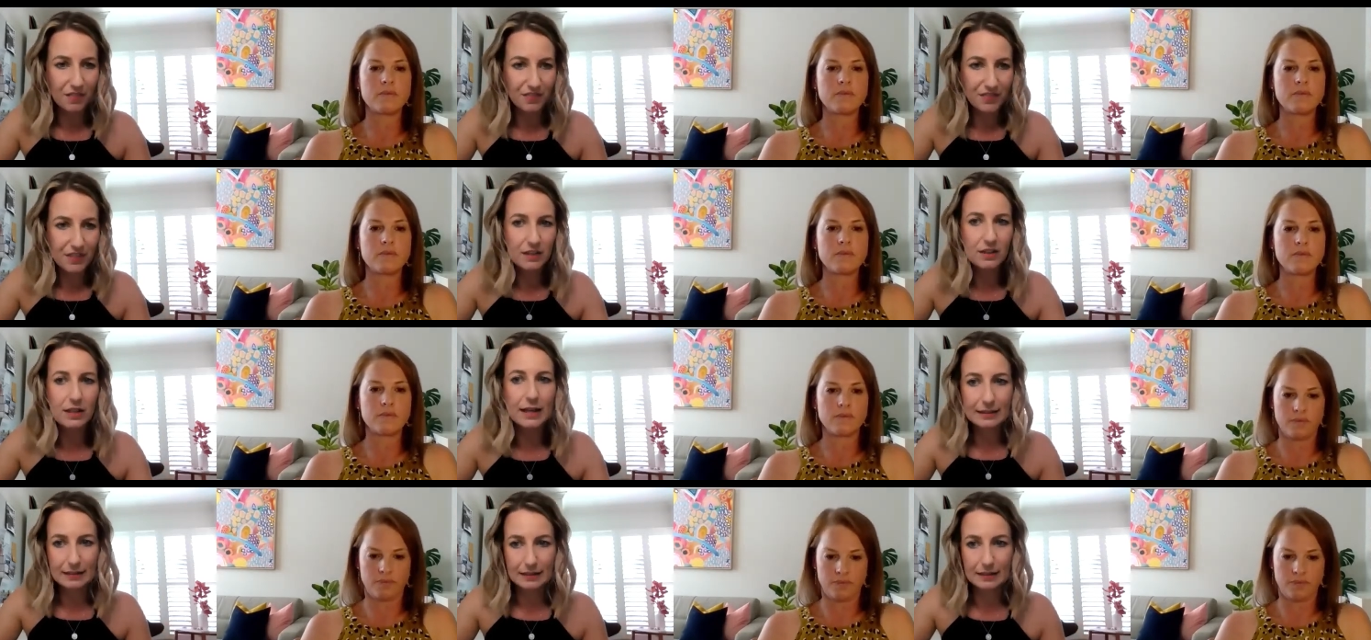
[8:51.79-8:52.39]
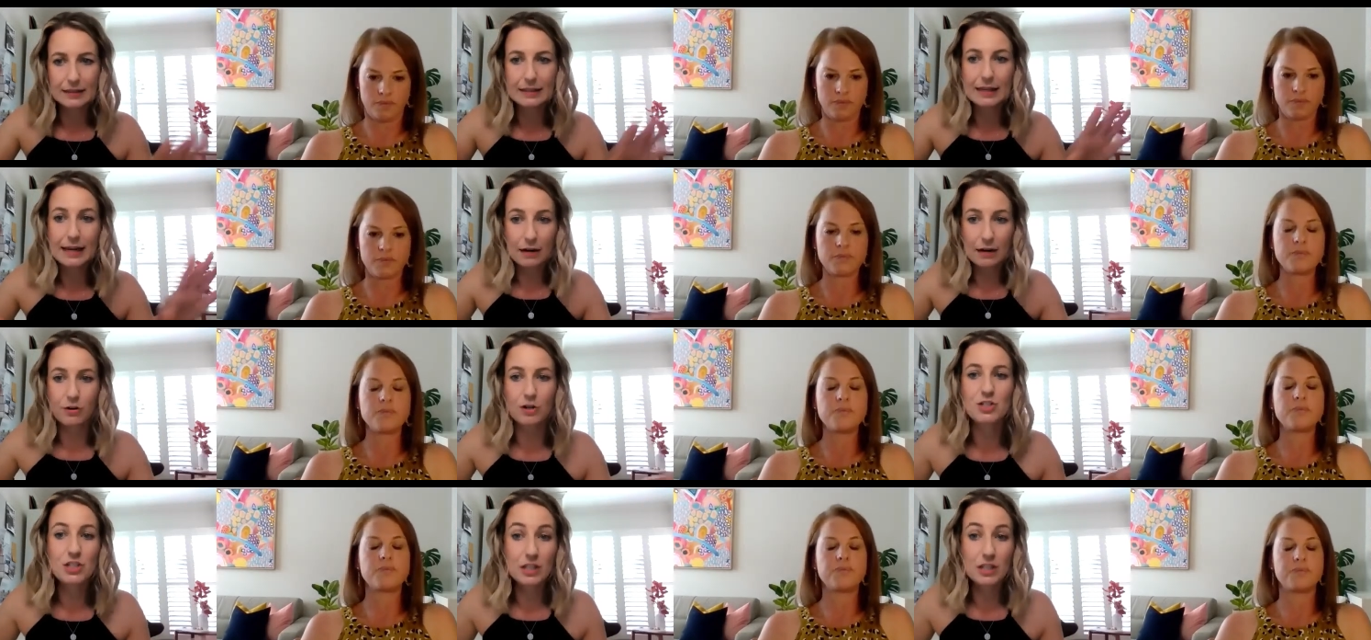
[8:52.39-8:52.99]
Speaker 1: They're like the, the
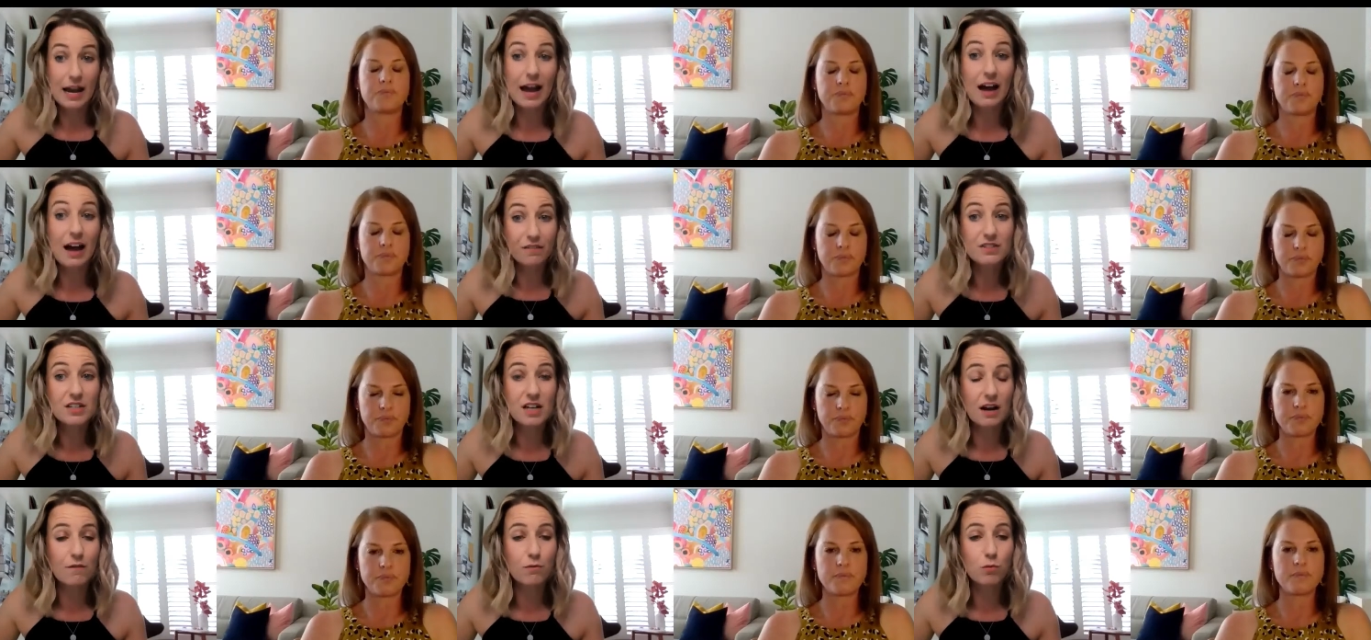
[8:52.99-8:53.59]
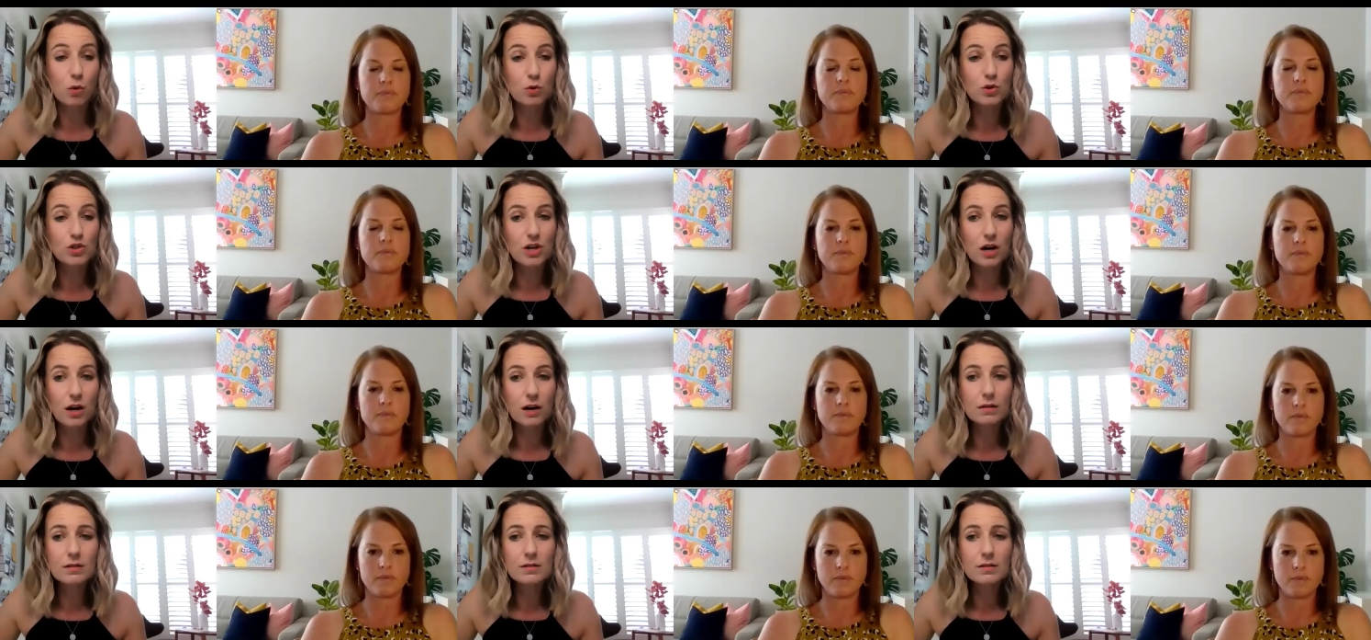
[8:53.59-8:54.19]
areas that you have to have wall
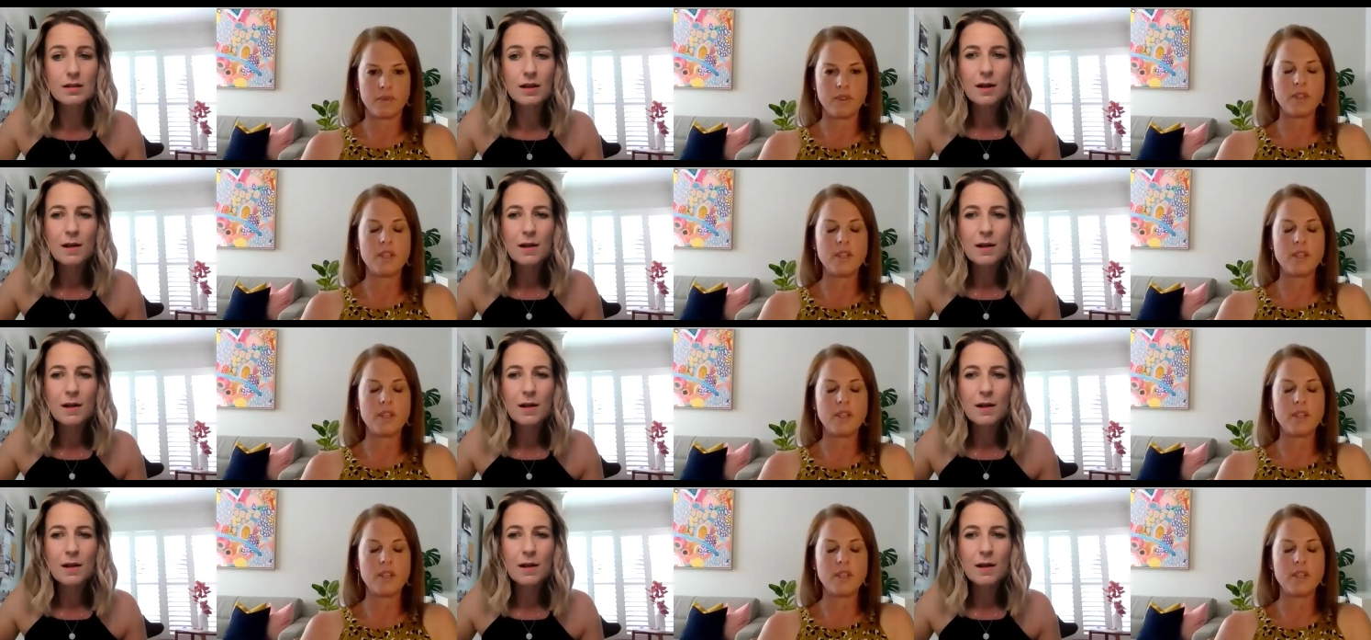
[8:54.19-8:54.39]
tiles.